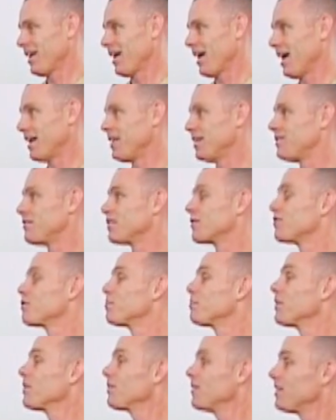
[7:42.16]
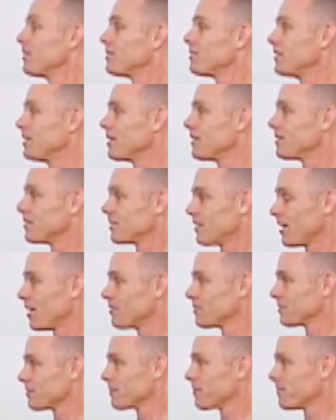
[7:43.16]
and it's experiencing
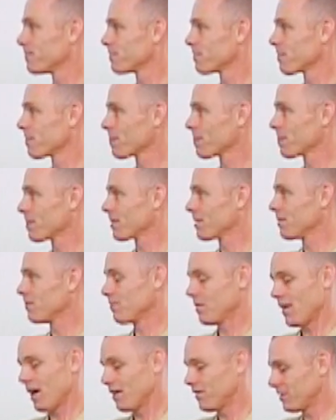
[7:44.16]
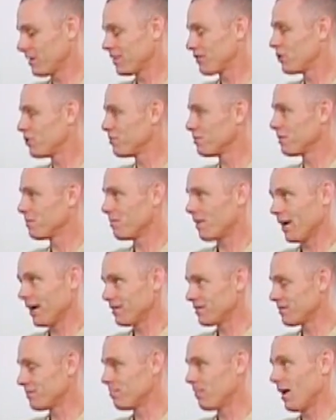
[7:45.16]
itself. Without these human
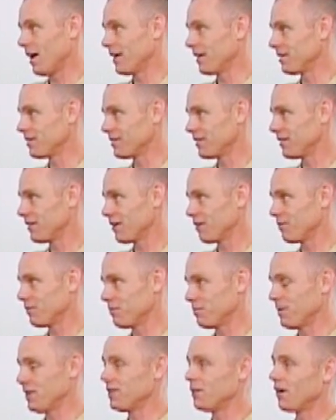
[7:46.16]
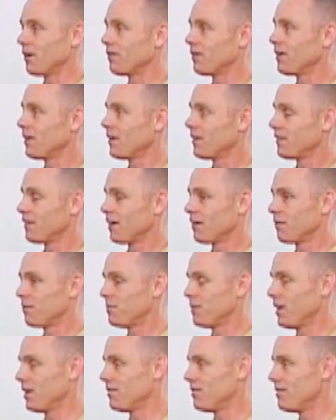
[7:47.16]
minds and bodies, then there would be
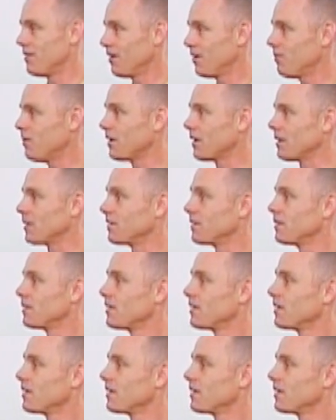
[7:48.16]
a knowing.